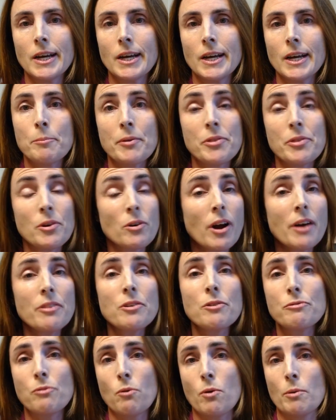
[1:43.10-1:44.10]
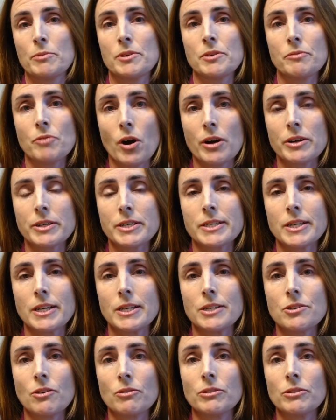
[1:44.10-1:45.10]
But there are other forms of heart
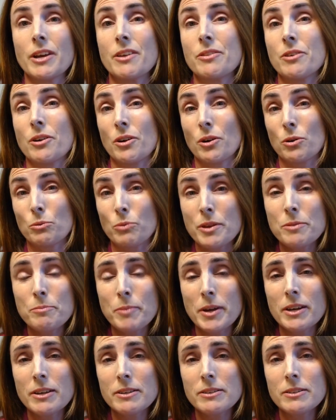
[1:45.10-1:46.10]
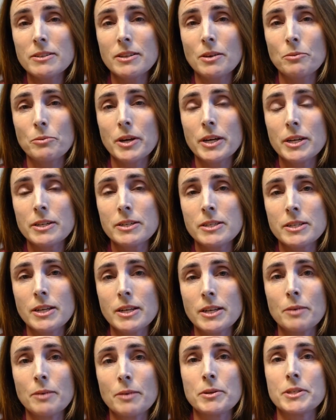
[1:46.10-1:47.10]
disease. Certainly, there are arrhythmias that we can
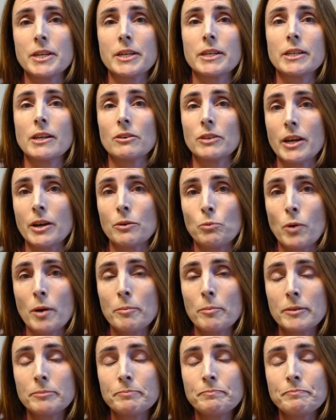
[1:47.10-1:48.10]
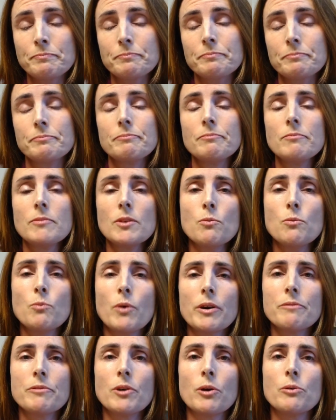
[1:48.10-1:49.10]
see, particularly in women.
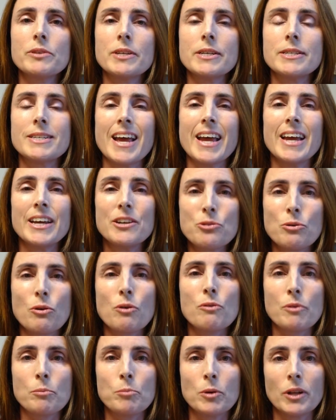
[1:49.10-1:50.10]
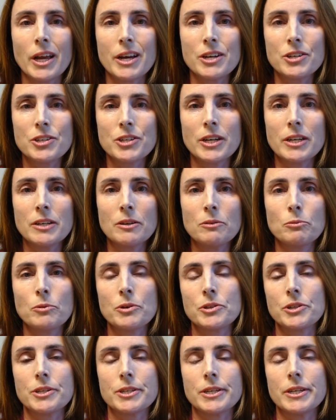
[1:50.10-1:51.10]
One of those is atrial fibrillation,
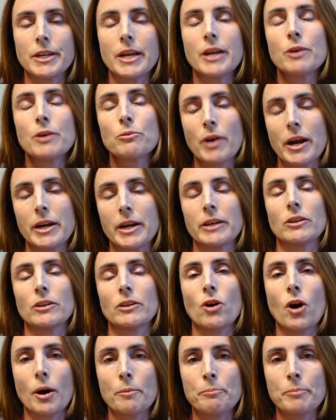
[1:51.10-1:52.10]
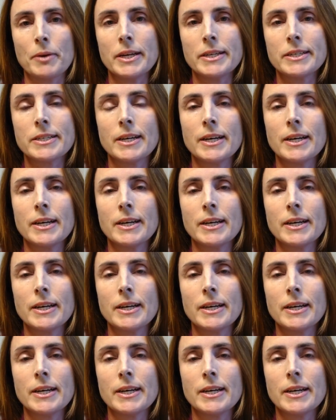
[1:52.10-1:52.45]
which is an irregular heartbeat.